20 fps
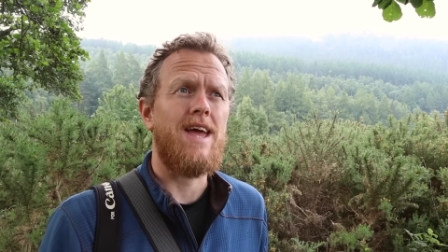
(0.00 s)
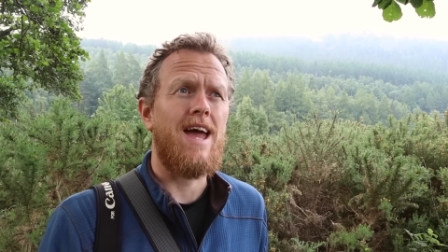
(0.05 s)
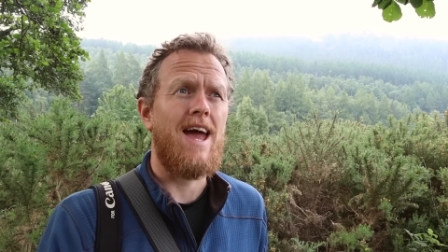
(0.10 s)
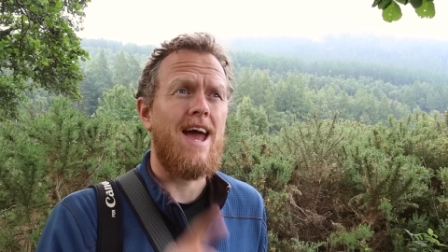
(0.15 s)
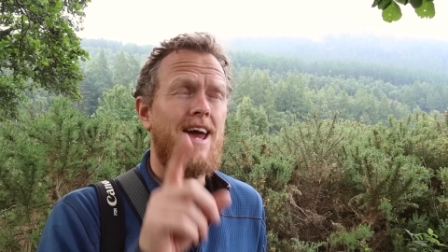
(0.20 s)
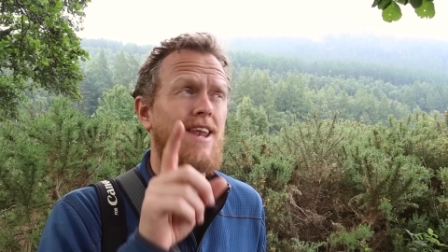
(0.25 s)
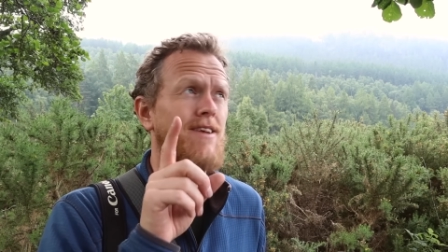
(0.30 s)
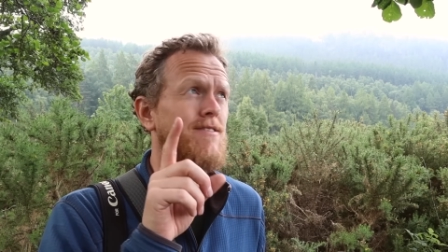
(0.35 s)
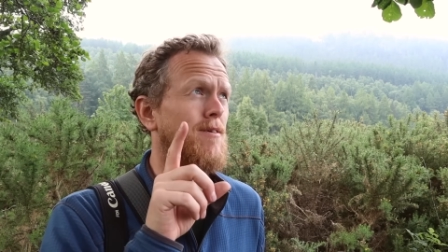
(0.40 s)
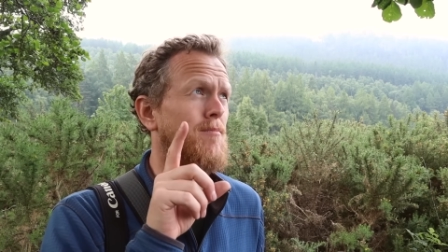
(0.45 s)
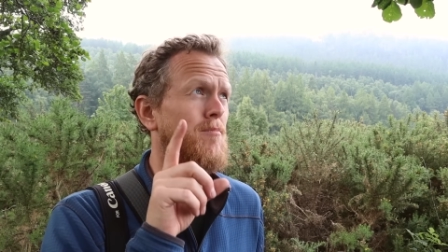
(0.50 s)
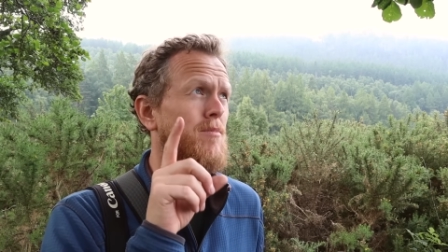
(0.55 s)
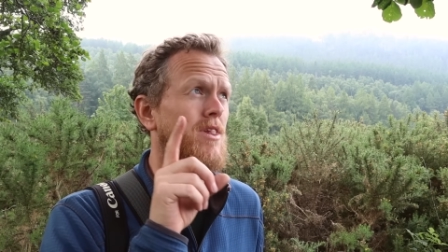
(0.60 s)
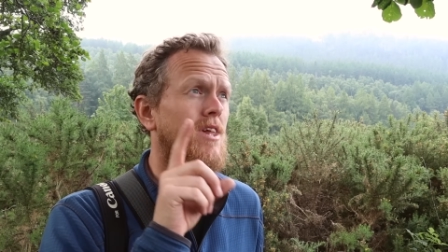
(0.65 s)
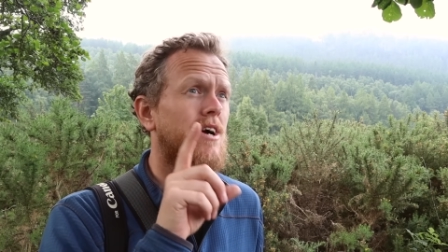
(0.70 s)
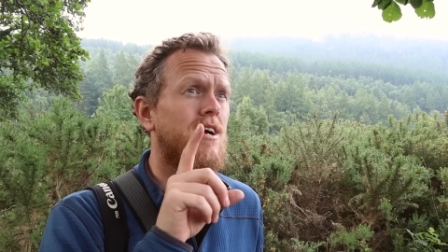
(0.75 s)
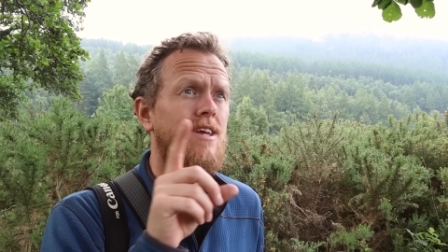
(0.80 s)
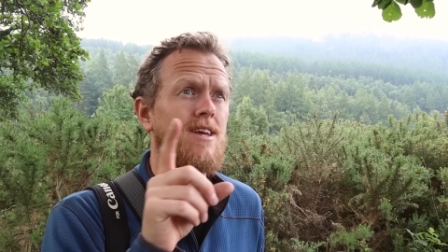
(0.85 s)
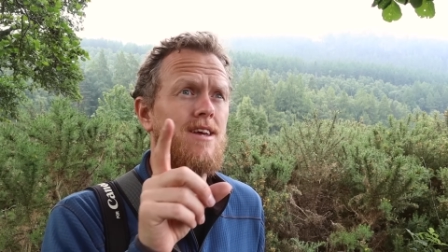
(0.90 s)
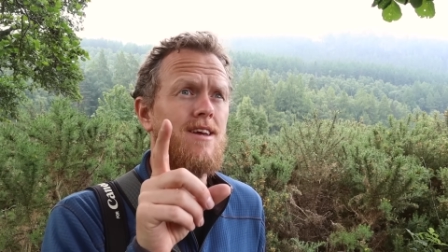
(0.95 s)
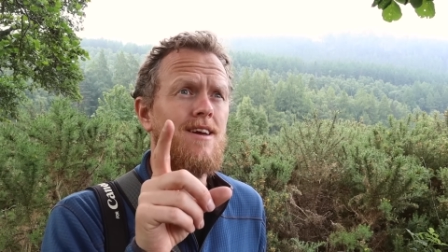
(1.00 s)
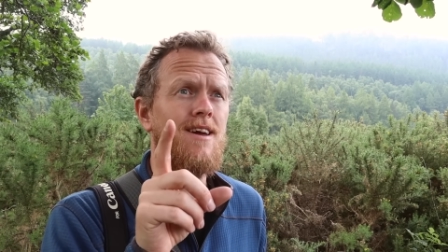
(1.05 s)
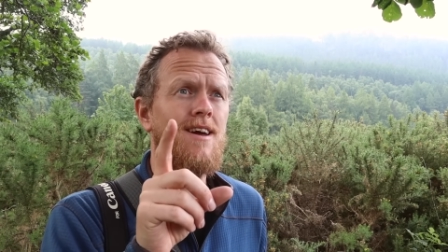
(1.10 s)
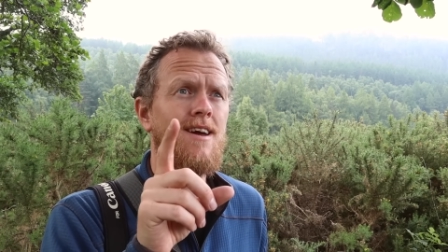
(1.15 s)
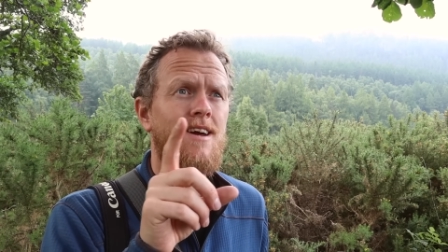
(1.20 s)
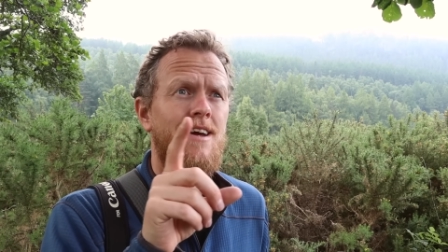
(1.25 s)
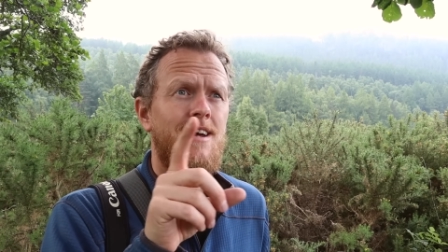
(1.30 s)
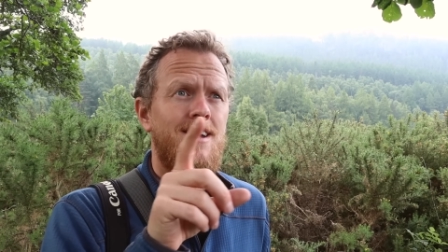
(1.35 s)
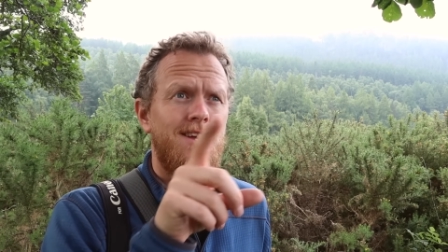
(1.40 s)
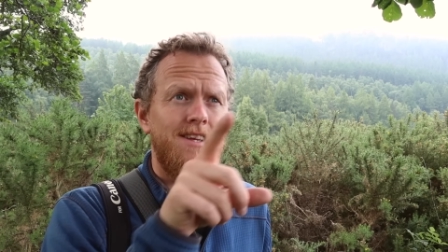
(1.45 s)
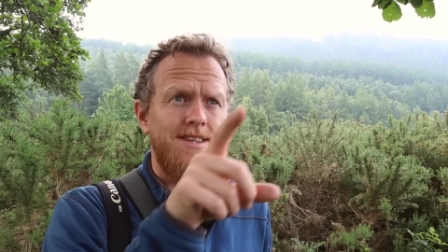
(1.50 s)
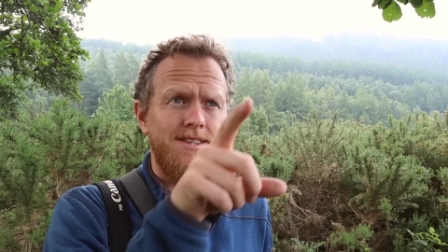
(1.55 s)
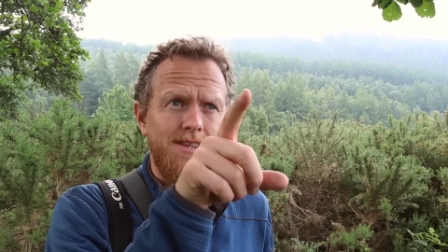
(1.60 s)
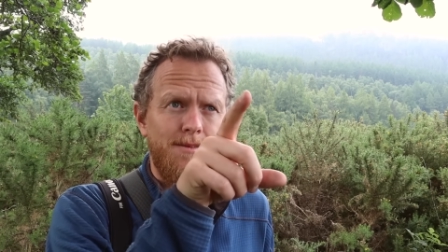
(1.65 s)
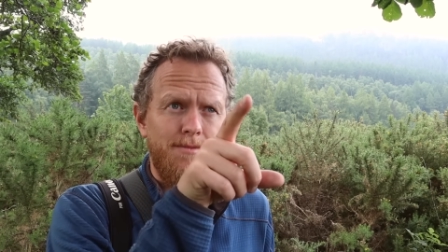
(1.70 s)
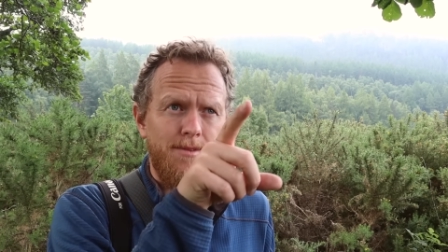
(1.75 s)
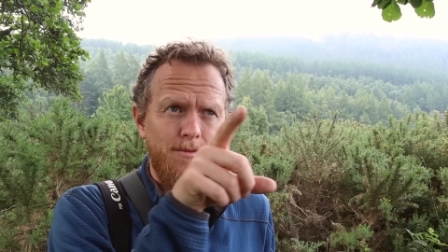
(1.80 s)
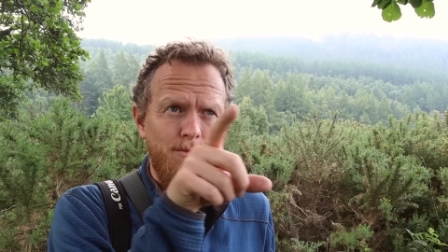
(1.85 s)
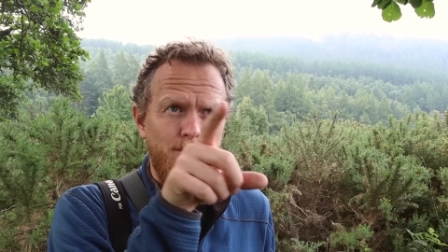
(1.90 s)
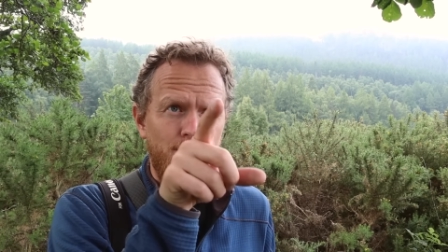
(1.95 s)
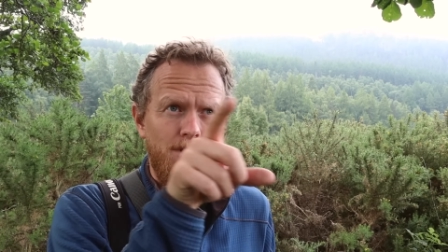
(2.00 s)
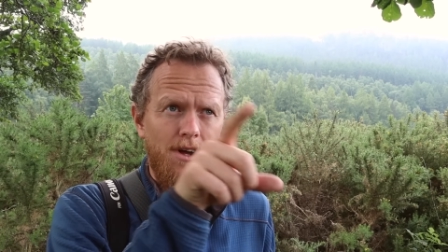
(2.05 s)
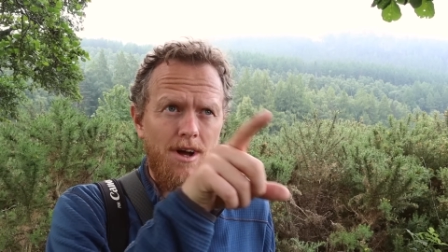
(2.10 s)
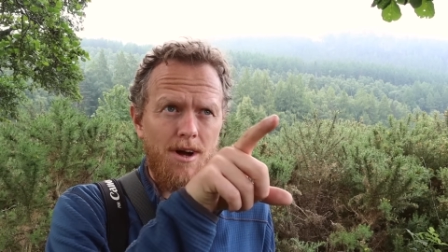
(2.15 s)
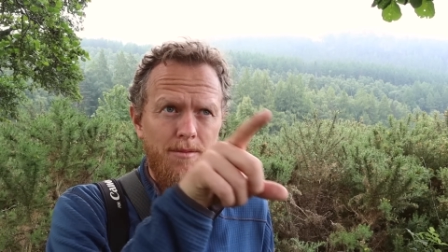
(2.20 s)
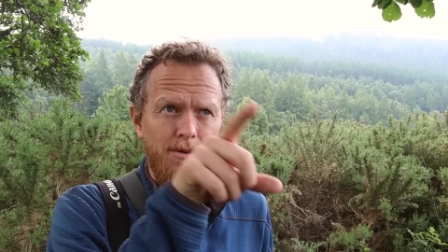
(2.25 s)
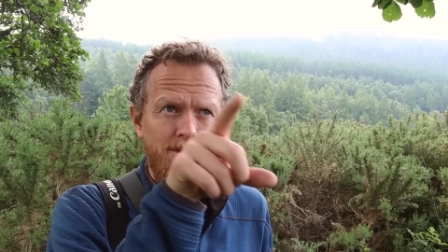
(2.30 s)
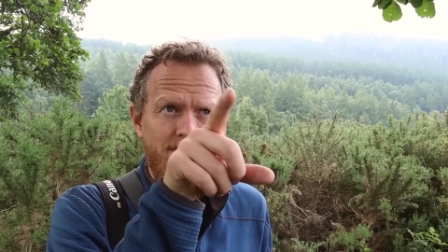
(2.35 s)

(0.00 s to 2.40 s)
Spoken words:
And if I'm lucky, something will come